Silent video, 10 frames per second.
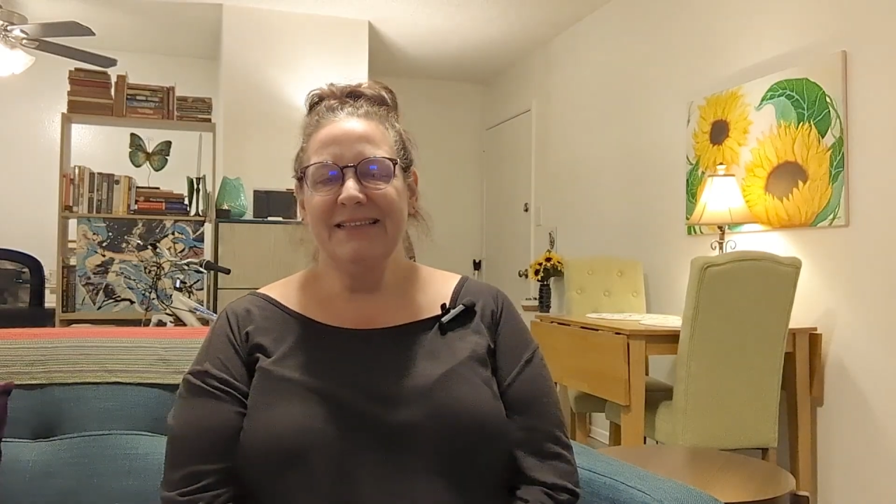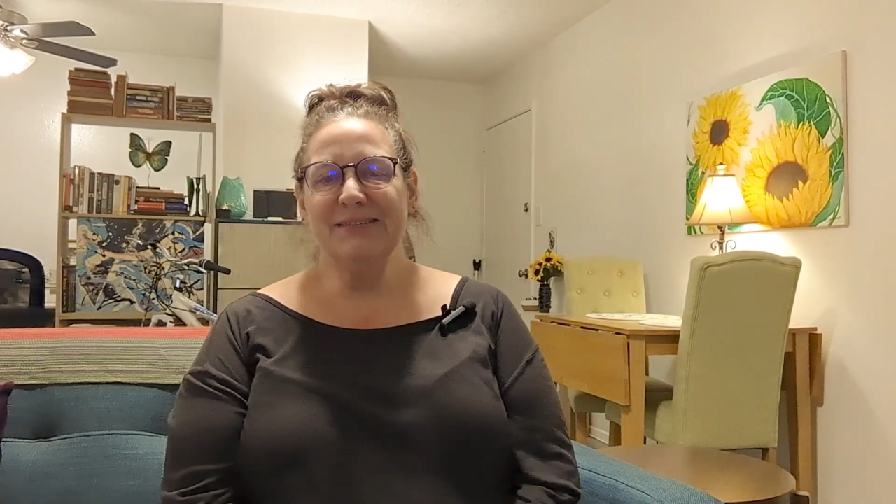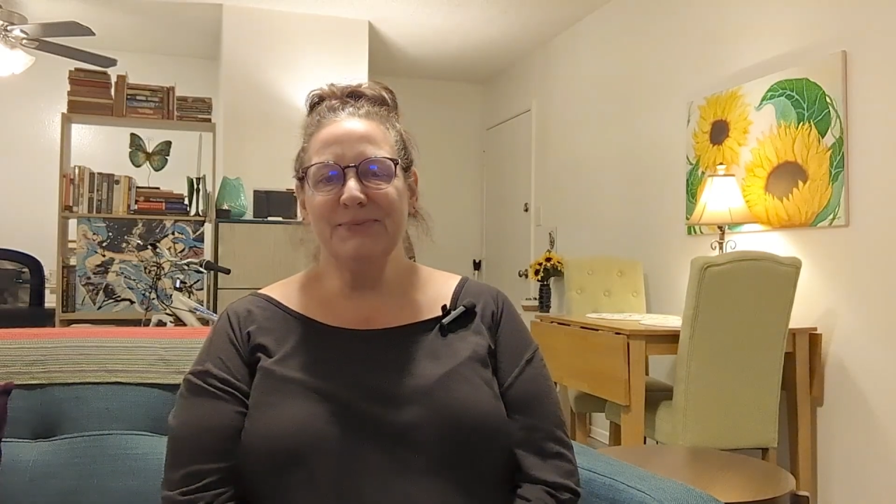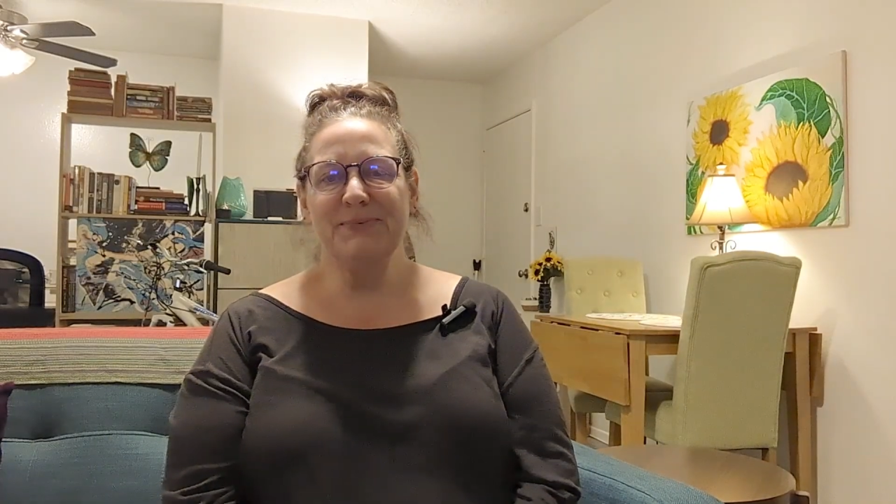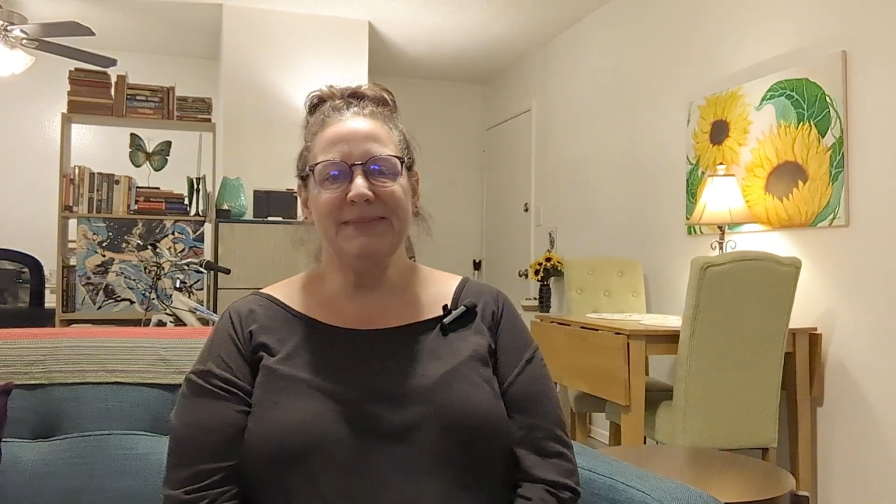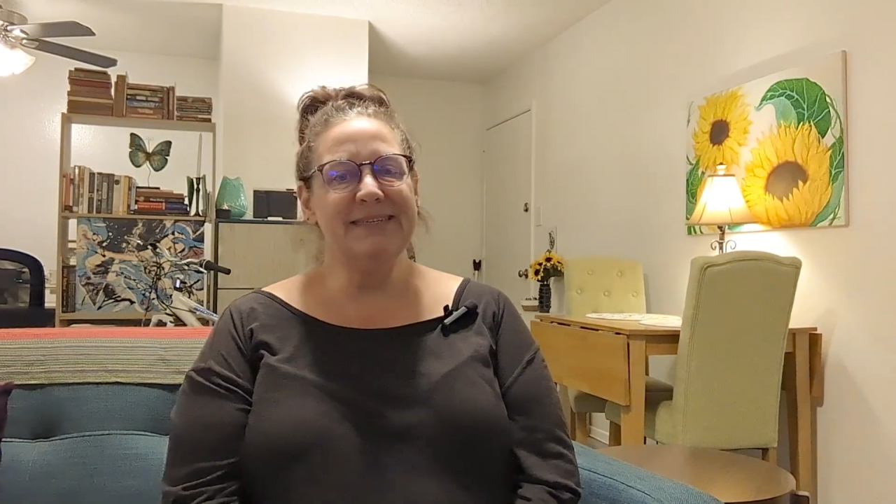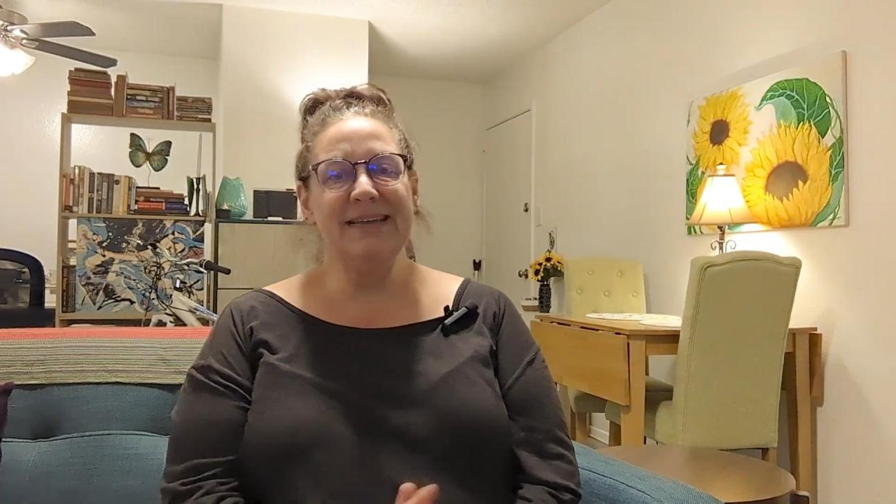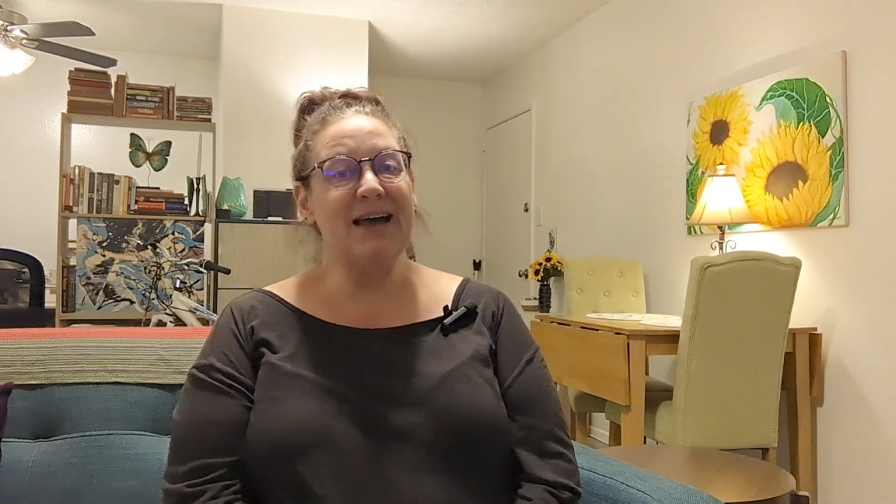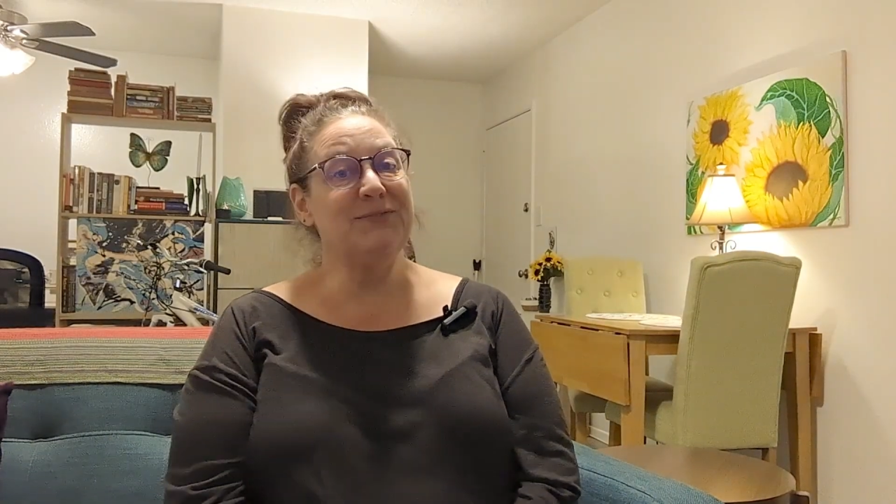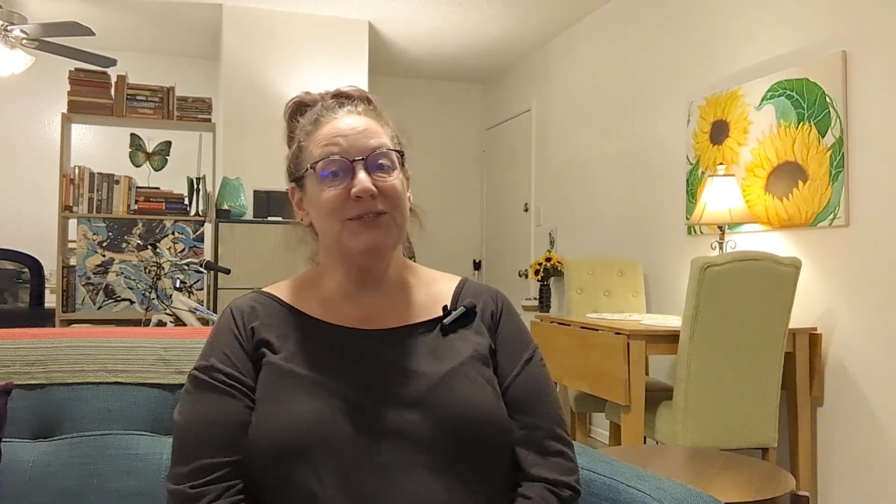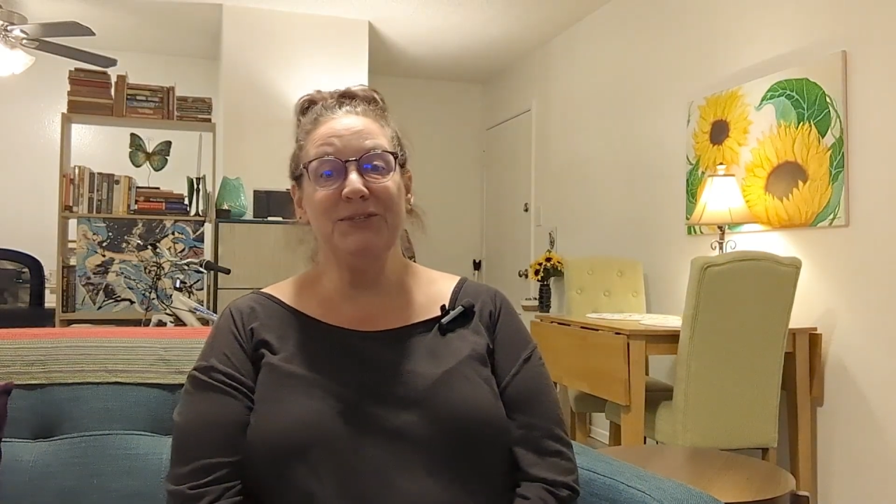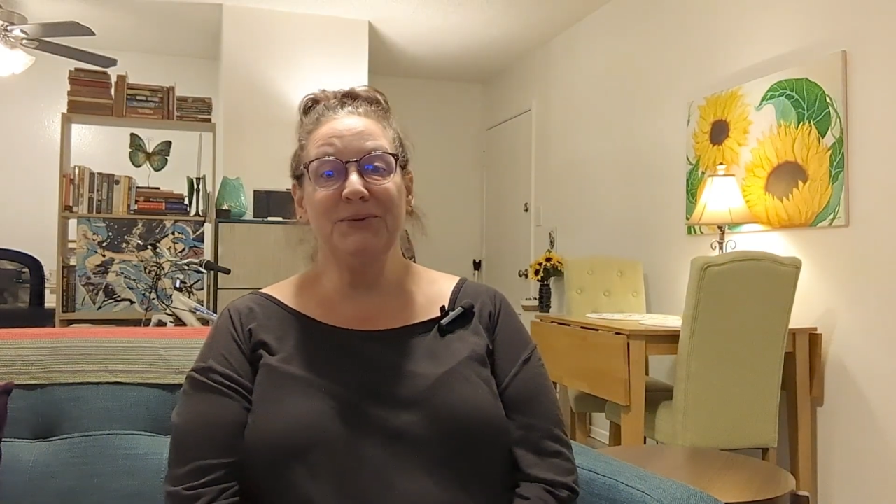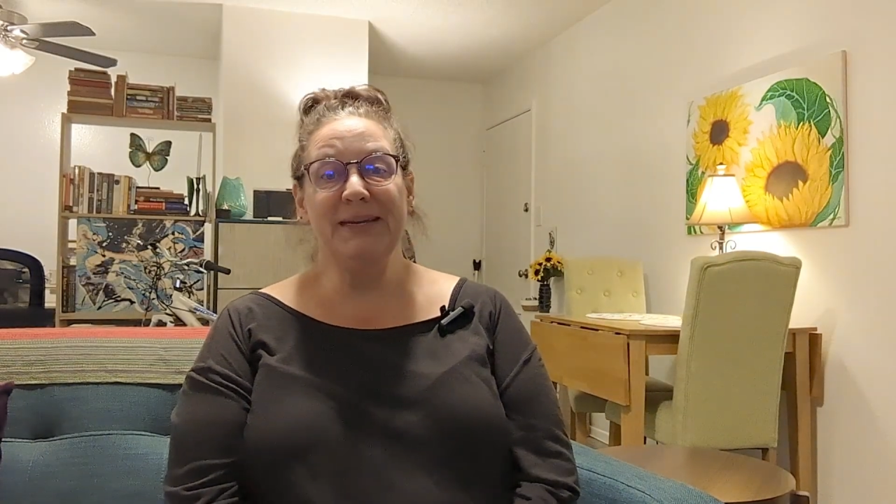this didn't have to do